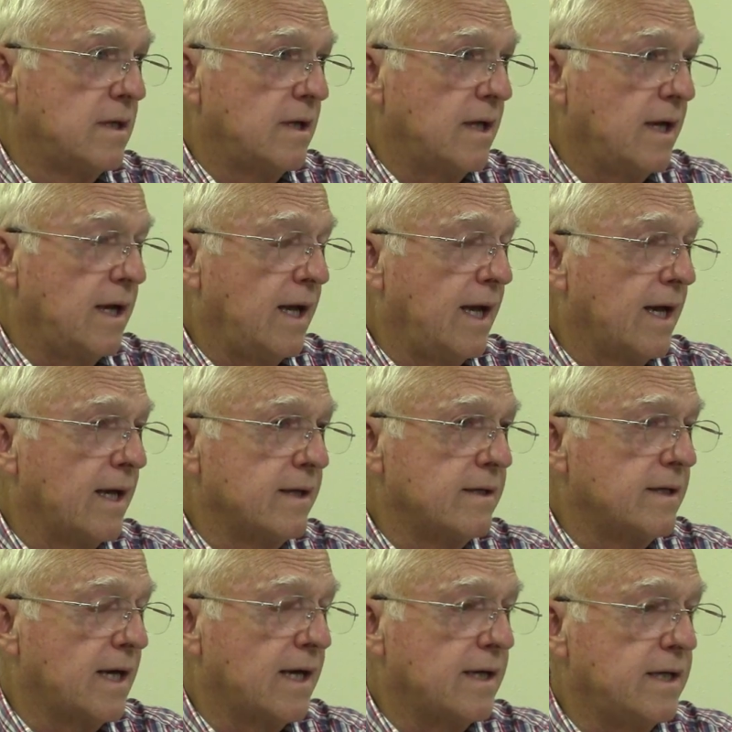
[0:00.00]
and
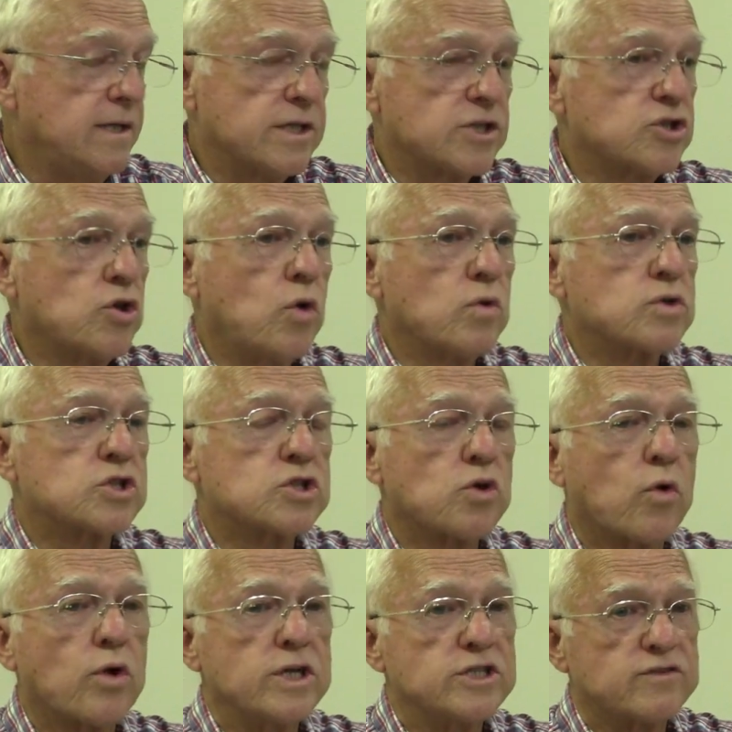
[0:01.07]
uh, he just told
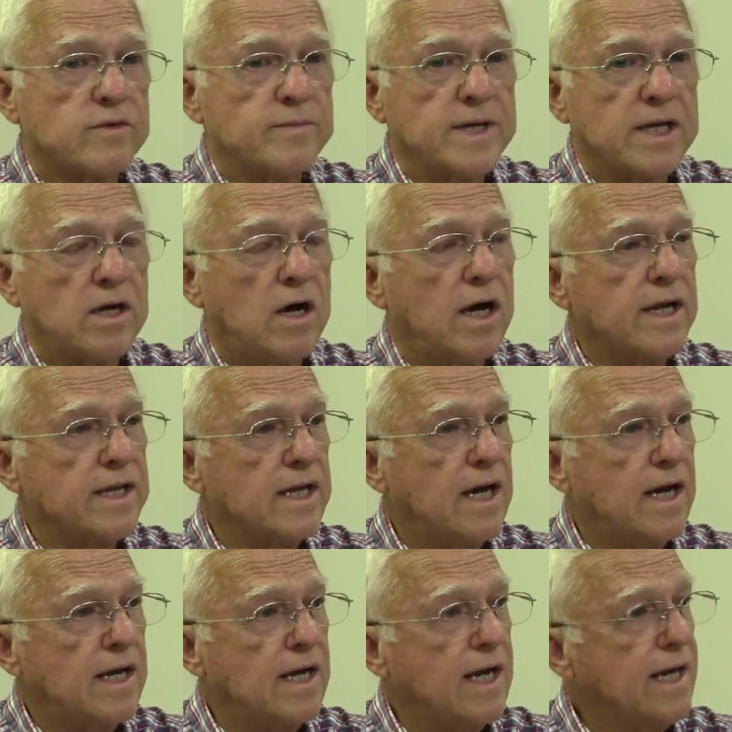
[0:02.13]
stories from then on and,
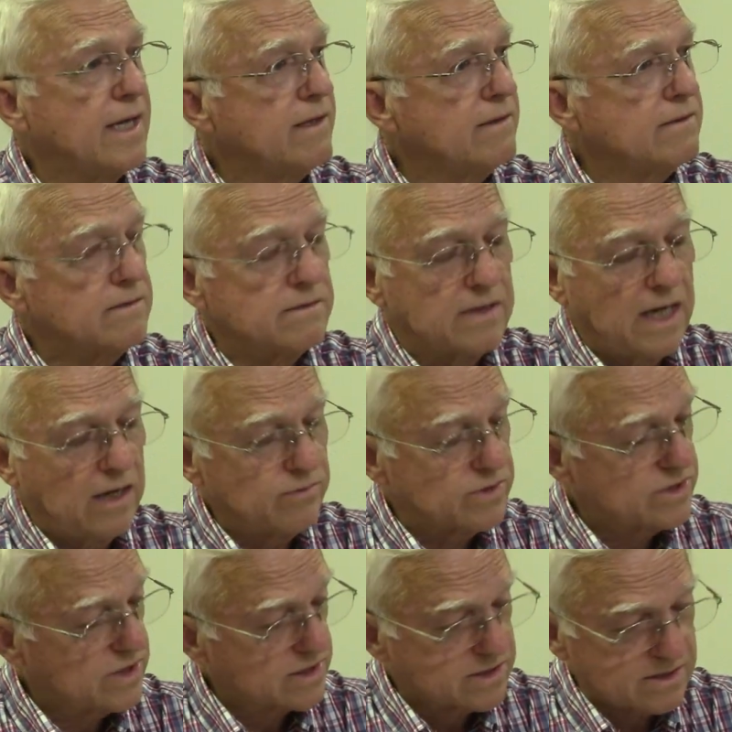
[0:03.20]
and i i was
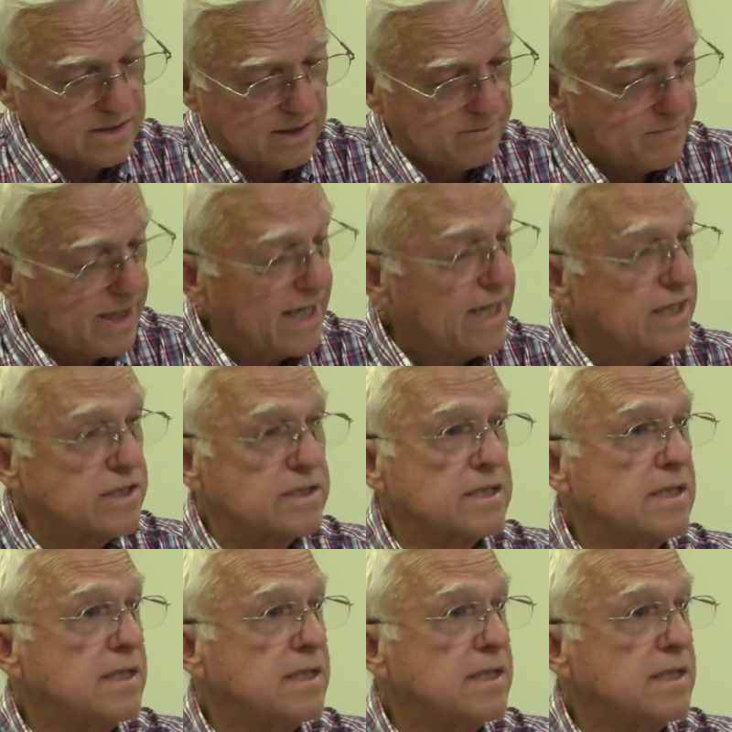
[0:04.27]
just amazed